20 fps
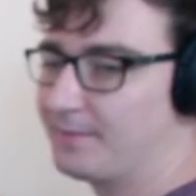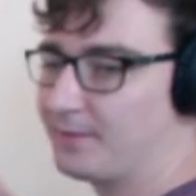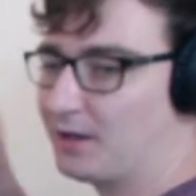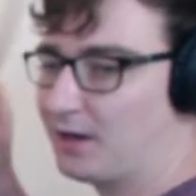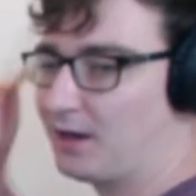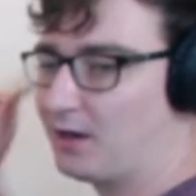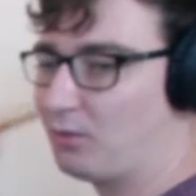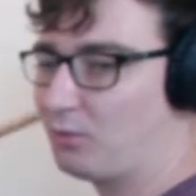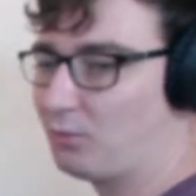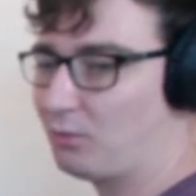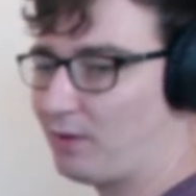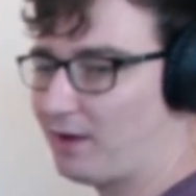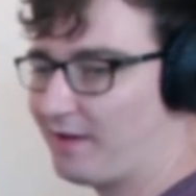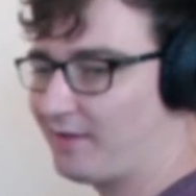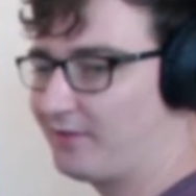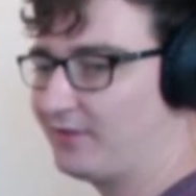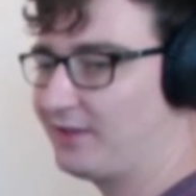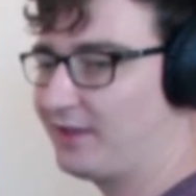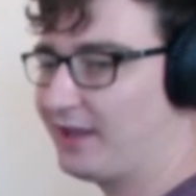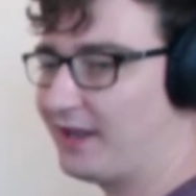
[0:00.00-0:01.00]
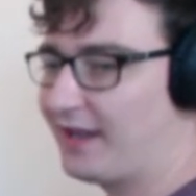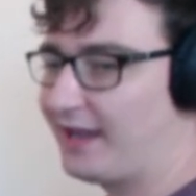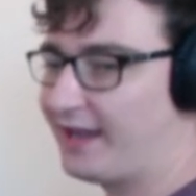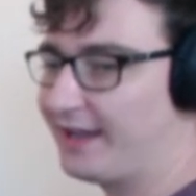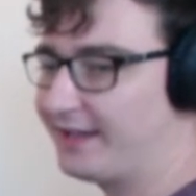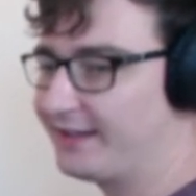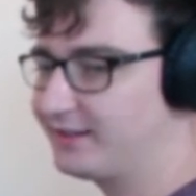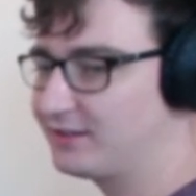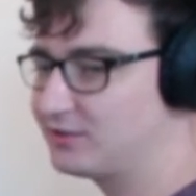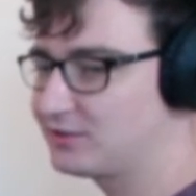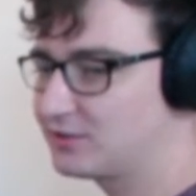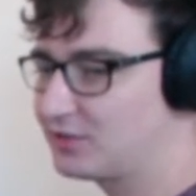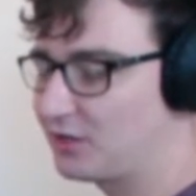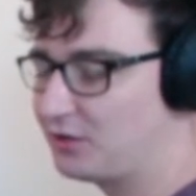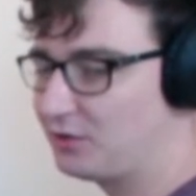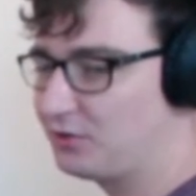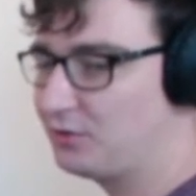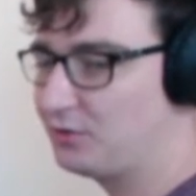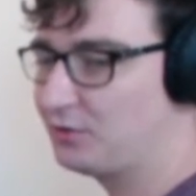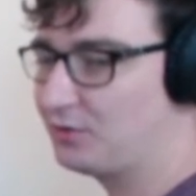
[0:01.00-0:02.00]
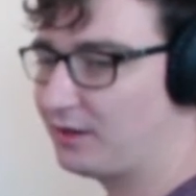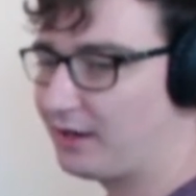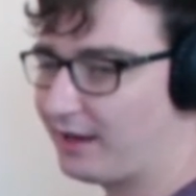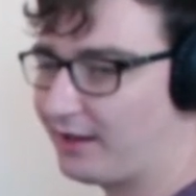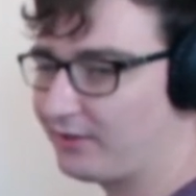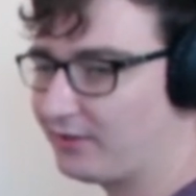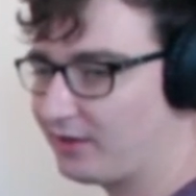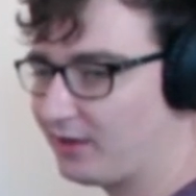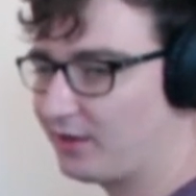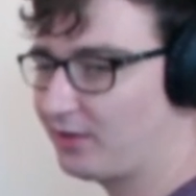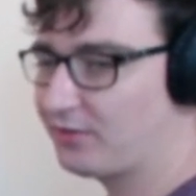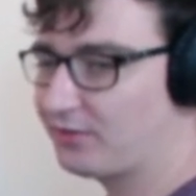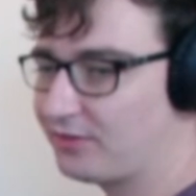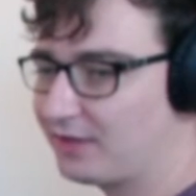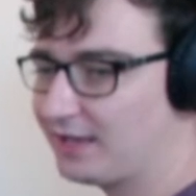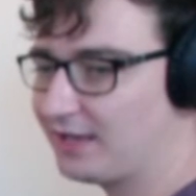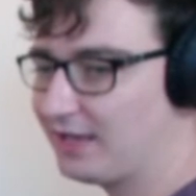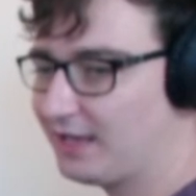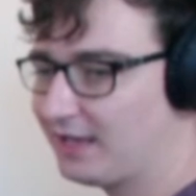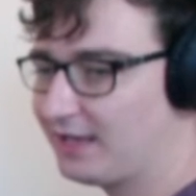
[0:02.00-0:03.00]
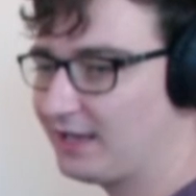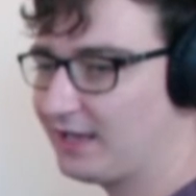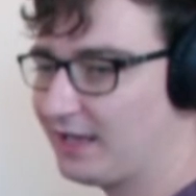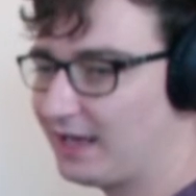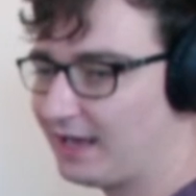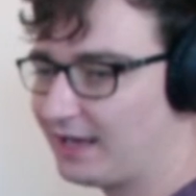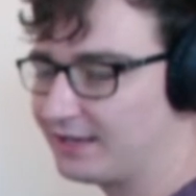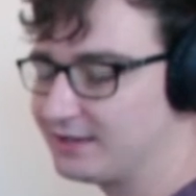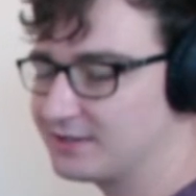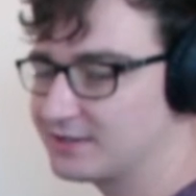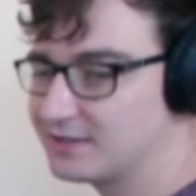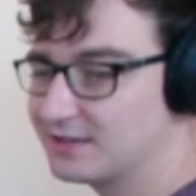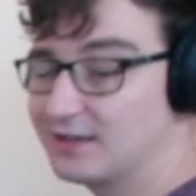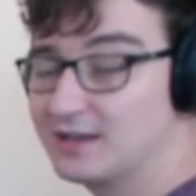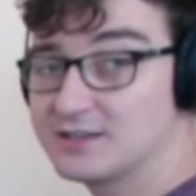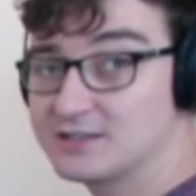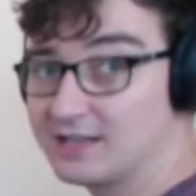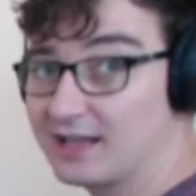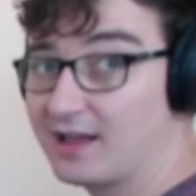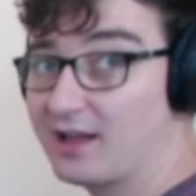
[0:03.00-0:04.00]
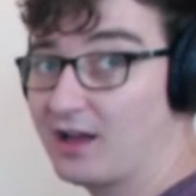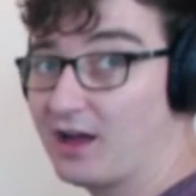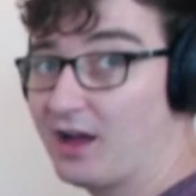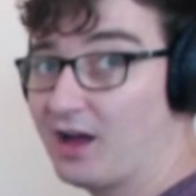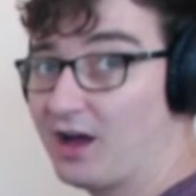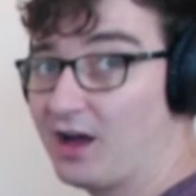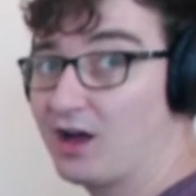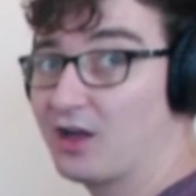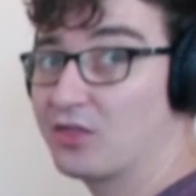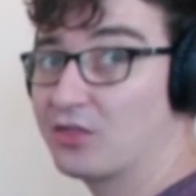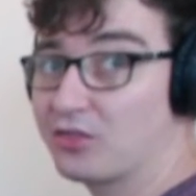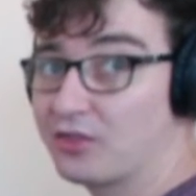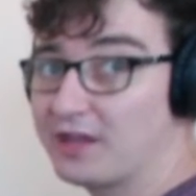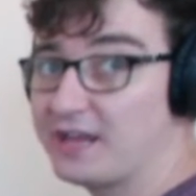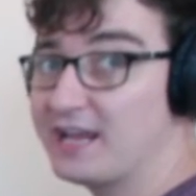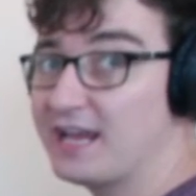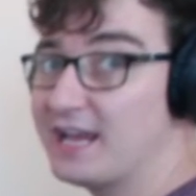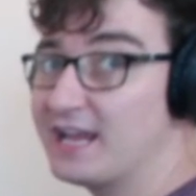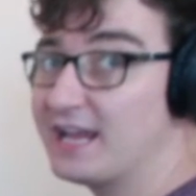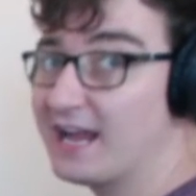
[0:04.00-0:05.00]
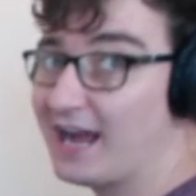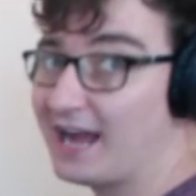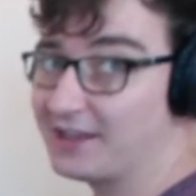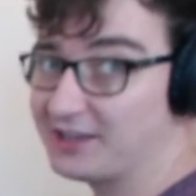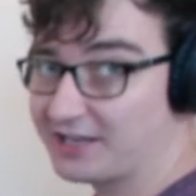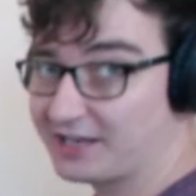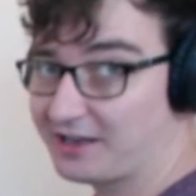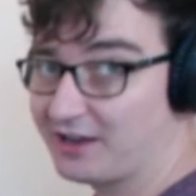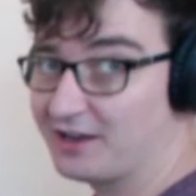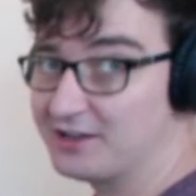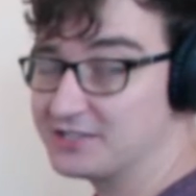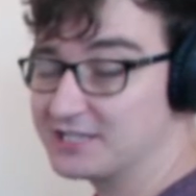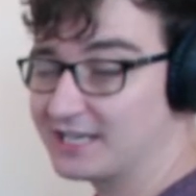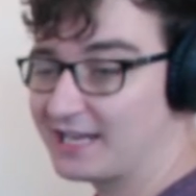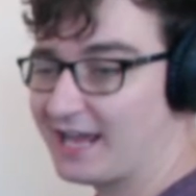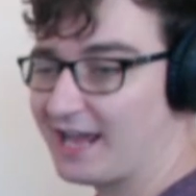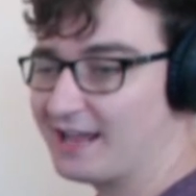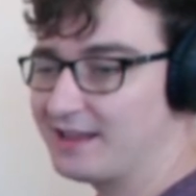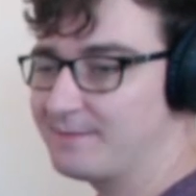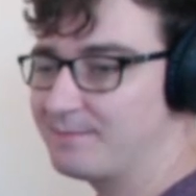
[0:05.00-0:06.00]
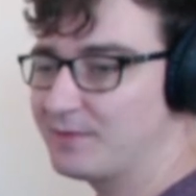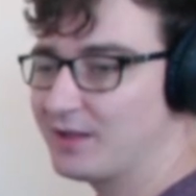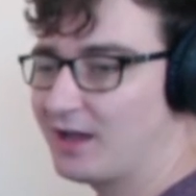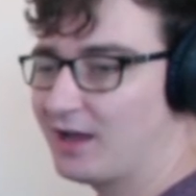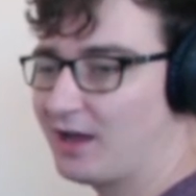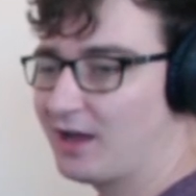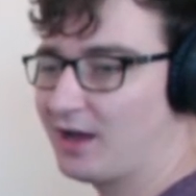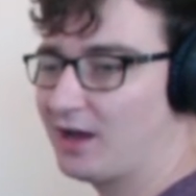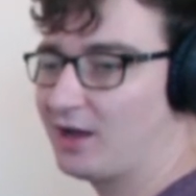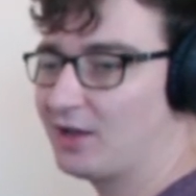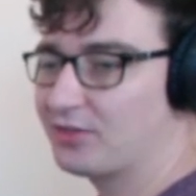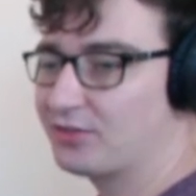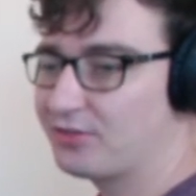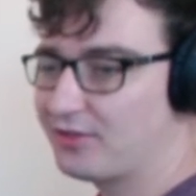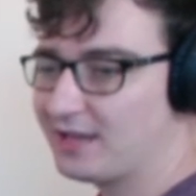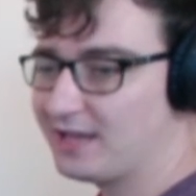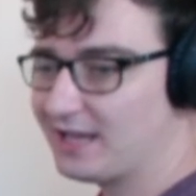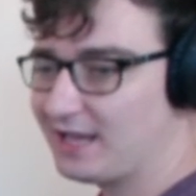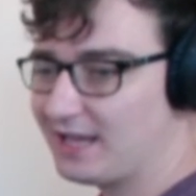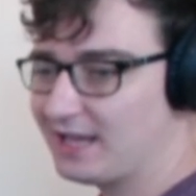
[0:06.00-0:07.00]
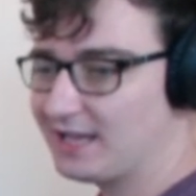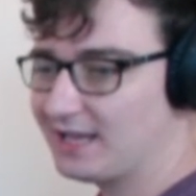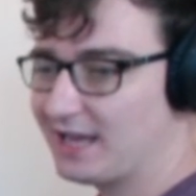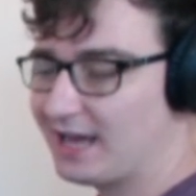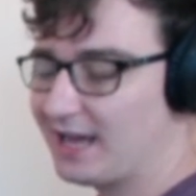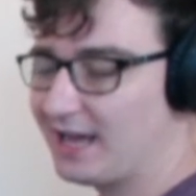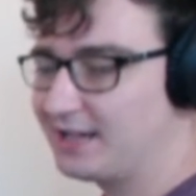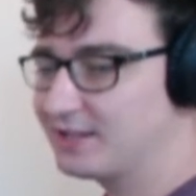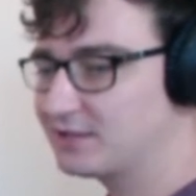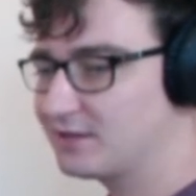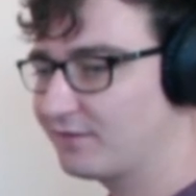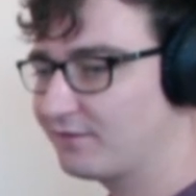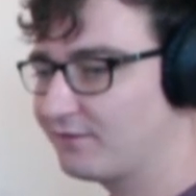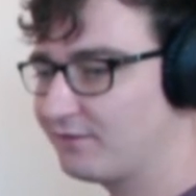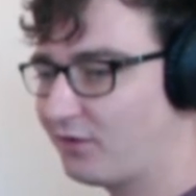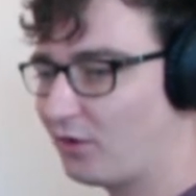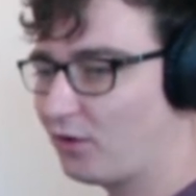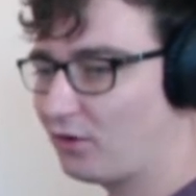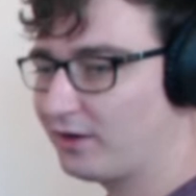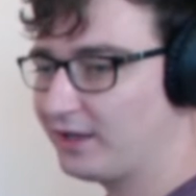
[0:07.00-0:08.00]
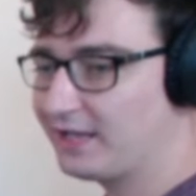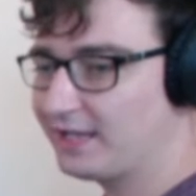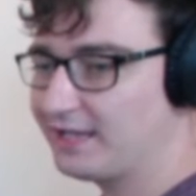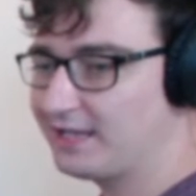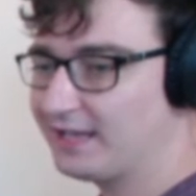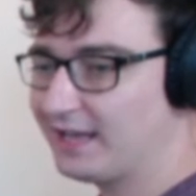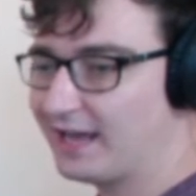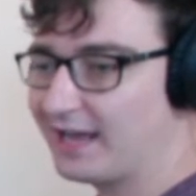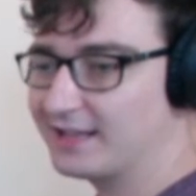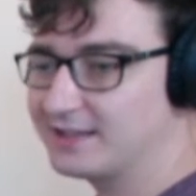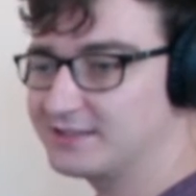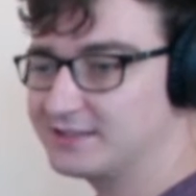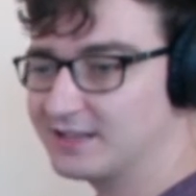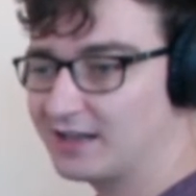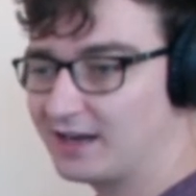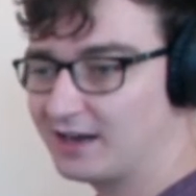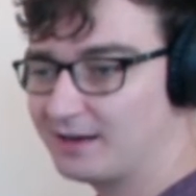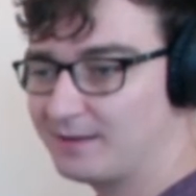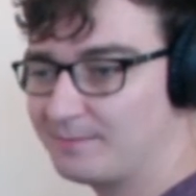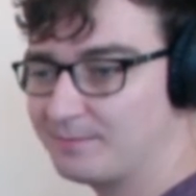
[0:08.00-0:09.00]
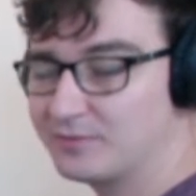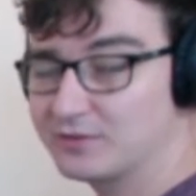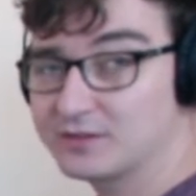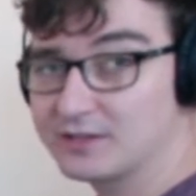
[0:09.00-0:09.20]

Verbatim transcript: Uh, one and two and a three E and. So that a three E and occurs again. A three E and four E and a.